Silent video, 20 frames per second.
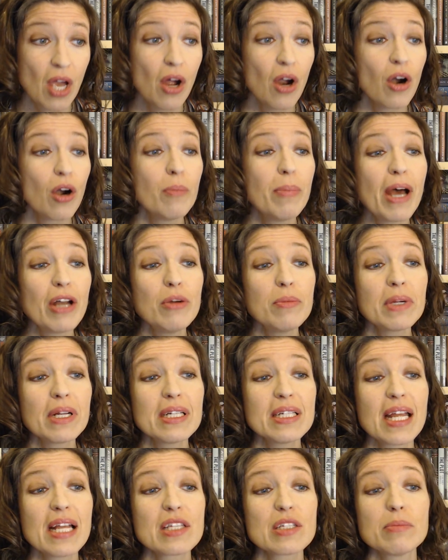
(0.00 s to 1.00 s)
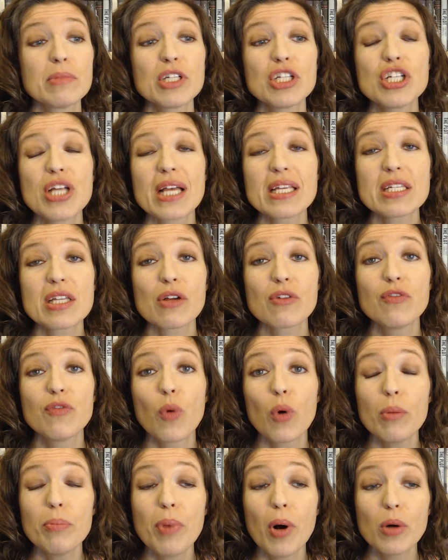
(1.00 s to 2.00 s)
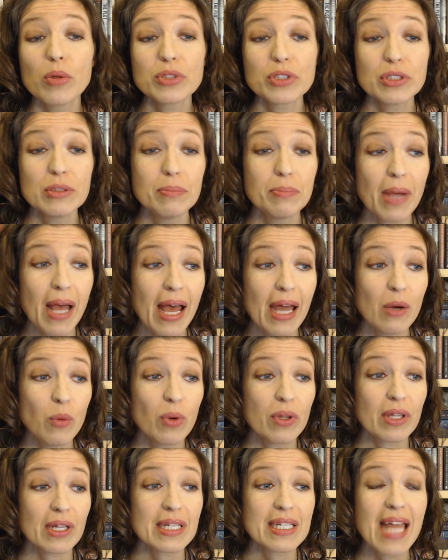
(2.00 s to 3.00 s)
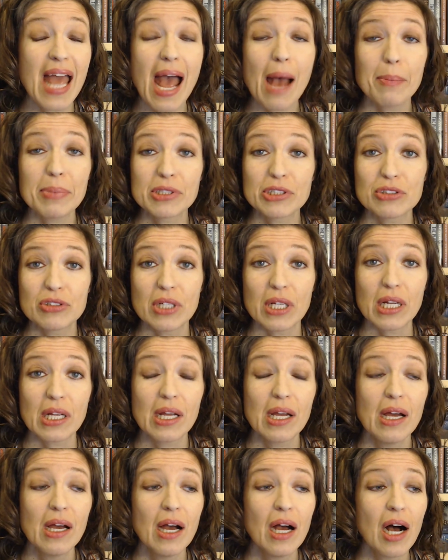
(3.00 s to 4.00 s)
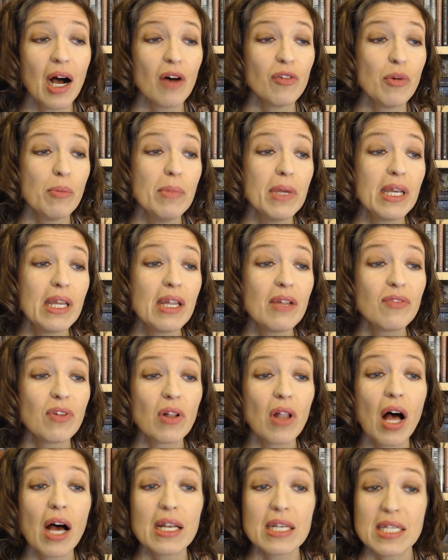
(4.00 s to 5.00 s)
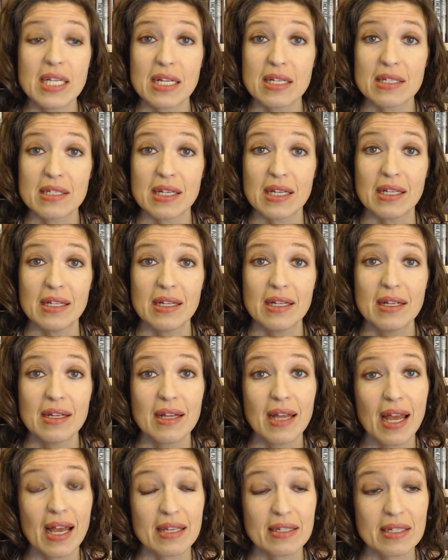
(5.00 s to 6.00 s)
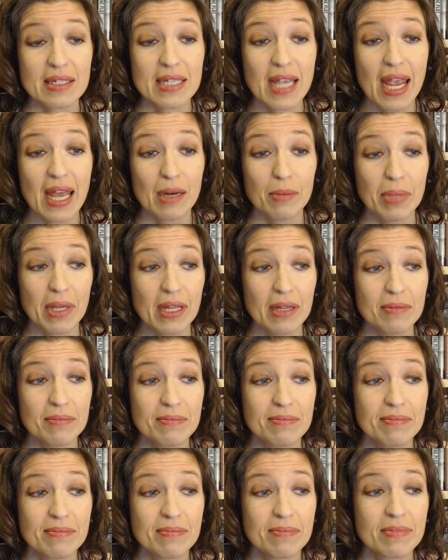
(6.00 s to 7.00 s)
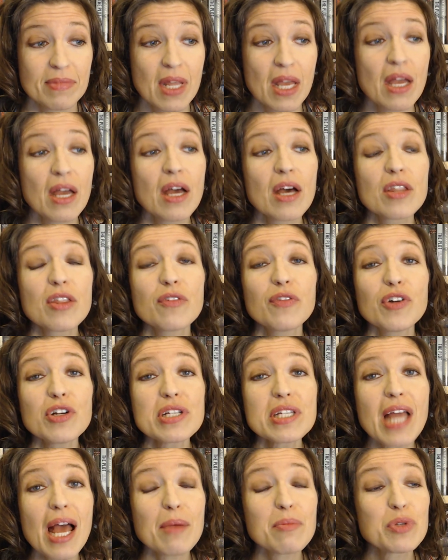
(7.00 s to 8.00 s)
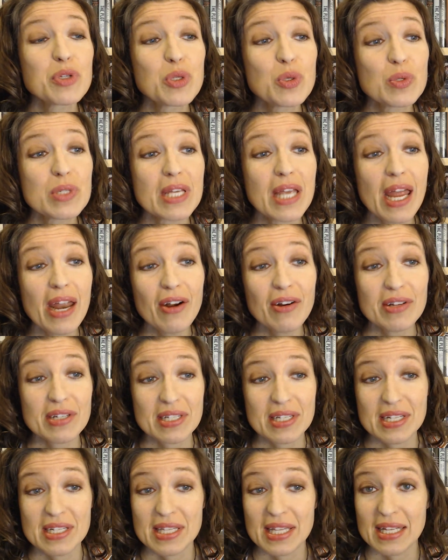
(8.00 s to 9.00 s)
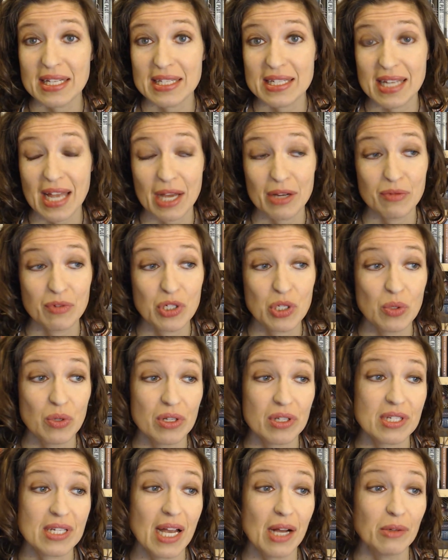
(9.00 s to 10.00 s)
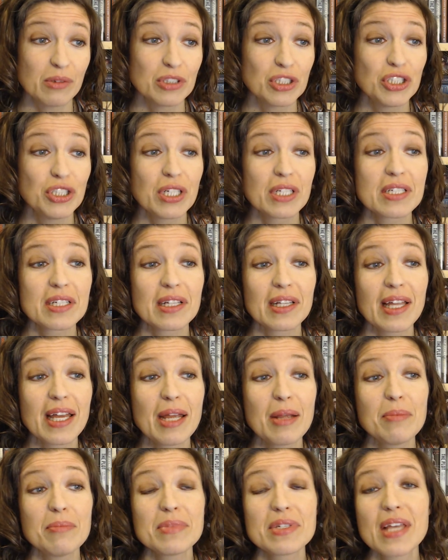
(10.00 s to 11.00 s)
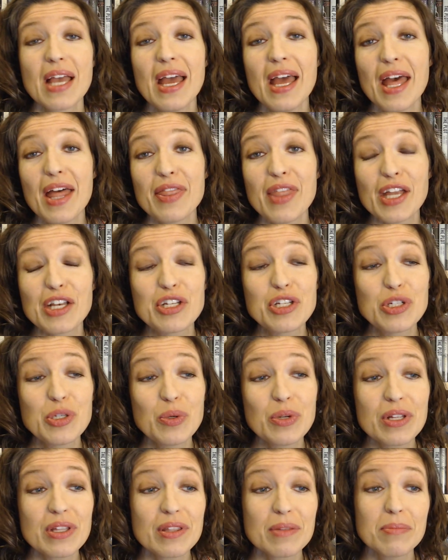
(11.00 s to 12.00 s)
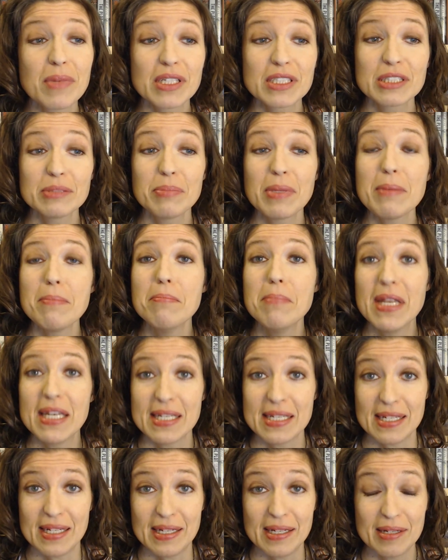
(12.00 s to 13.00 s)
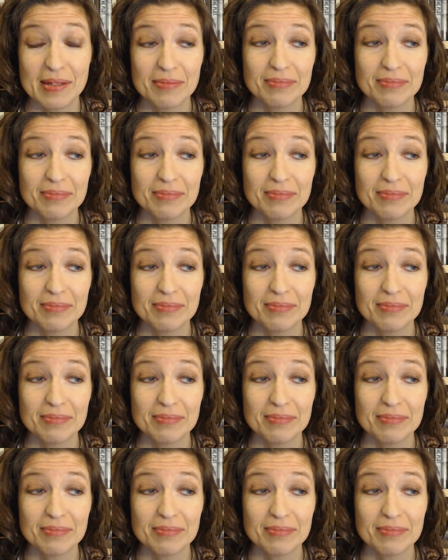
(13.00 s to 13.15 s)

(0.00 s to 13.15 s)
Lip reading: Her bedroom contains a majestic 4-poster bed with a tapestry of a medieval hunting scene as its canopy. The first time Susie Harris sees the inside of Judith's house, she exclaims that Judith must be minted.